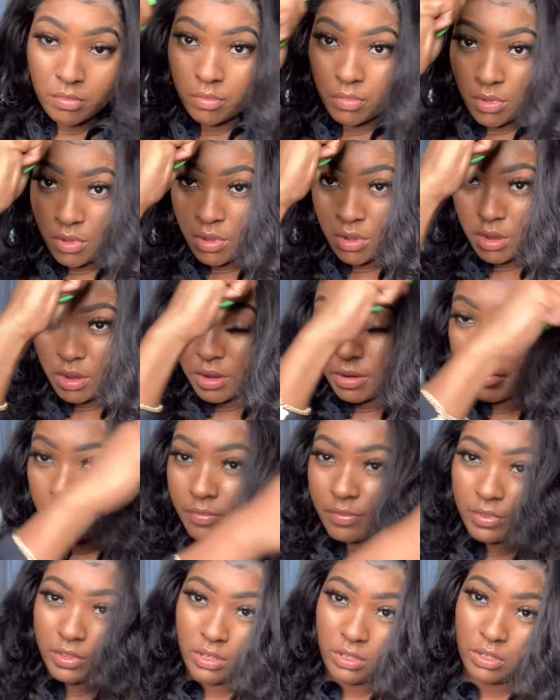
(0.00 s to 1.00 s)
part
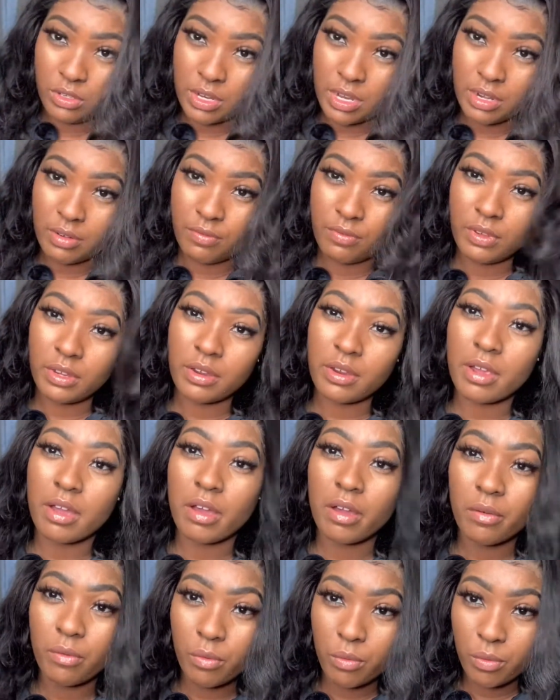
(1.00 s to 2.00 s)
and try to figure
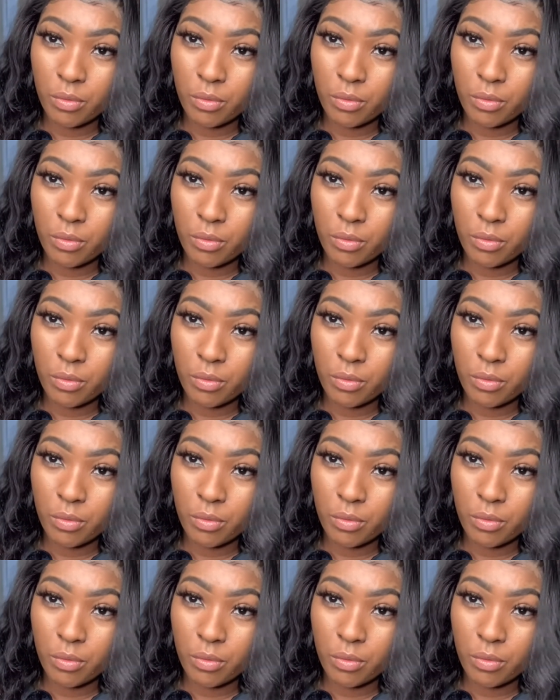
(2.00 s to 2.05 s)
out